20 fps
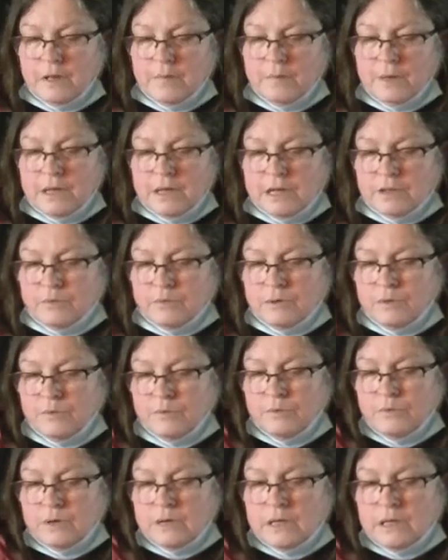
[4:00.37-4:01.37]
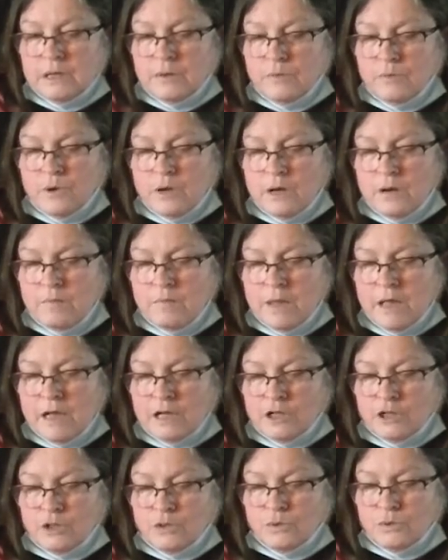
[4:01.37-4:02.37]
because we really want to
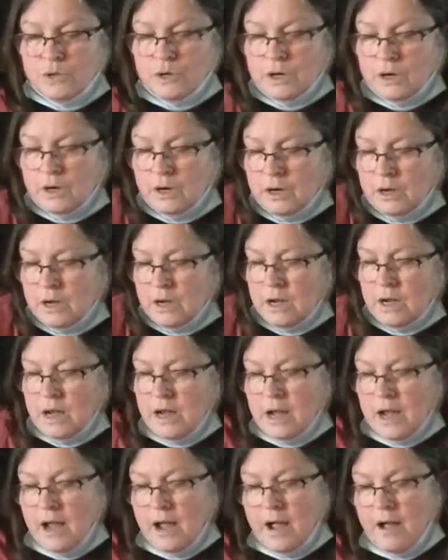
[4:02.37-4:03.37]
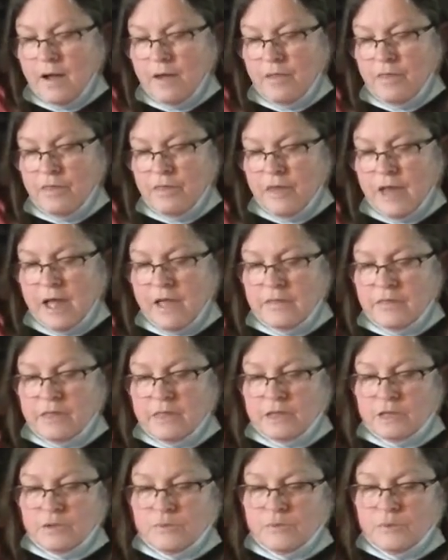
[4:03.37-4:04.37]
make sure that
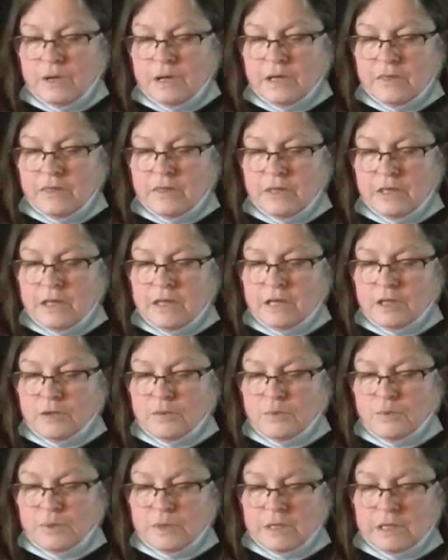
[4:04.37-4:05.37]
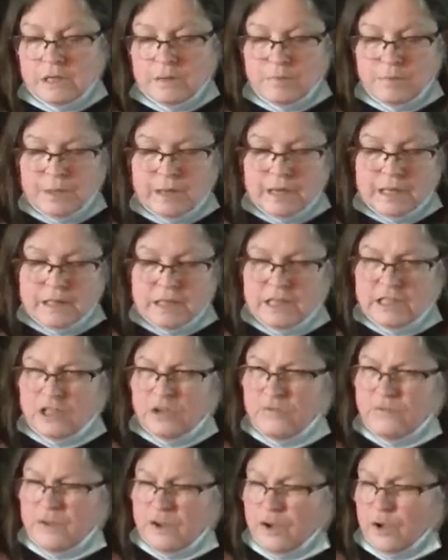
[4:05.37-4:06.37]
this wreath is really big. These
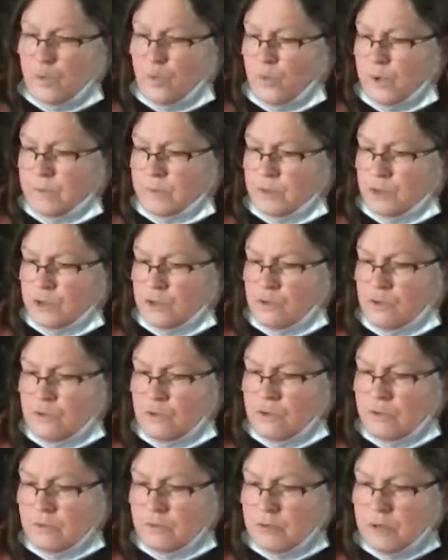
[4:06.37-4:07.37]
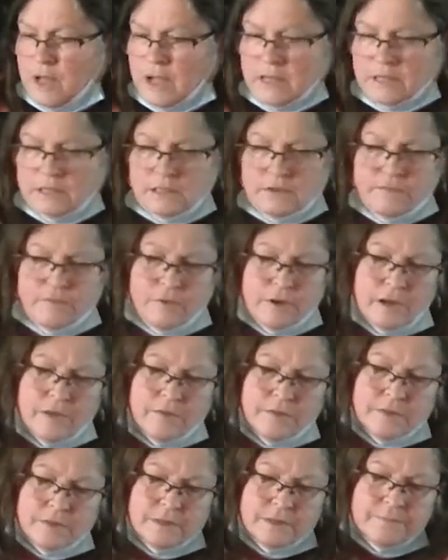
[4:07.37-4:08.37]
are very whimsical kinds of
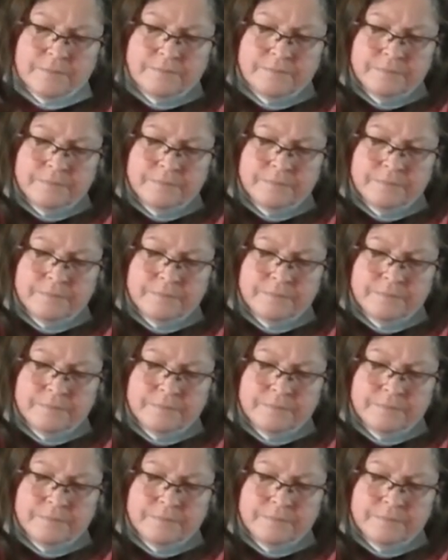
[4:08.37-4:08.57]
wreaths.